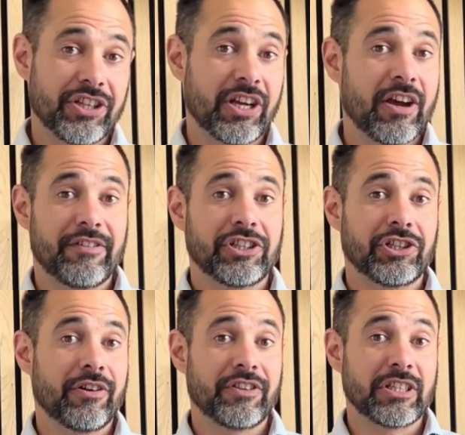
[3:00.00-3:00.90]

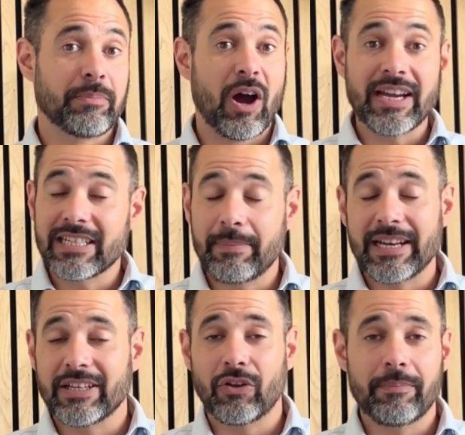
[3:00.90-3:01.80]
curvature of the spine,
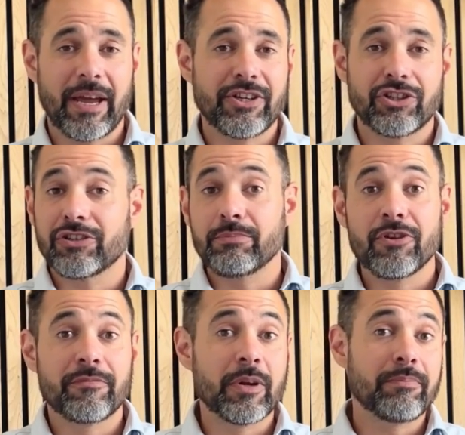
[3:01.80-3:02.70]
depending on the patient's
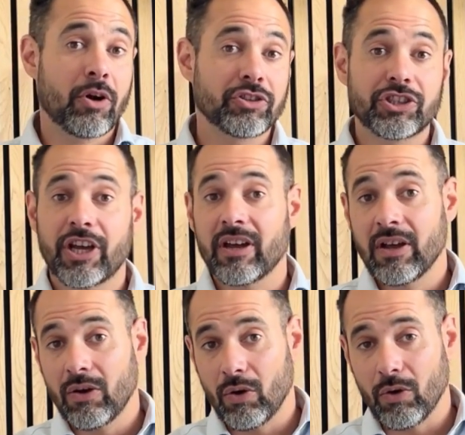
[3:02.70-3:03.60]
movement, posture,
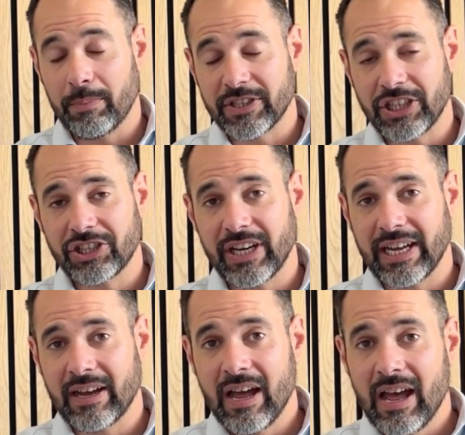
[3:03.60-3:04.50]
or positioning,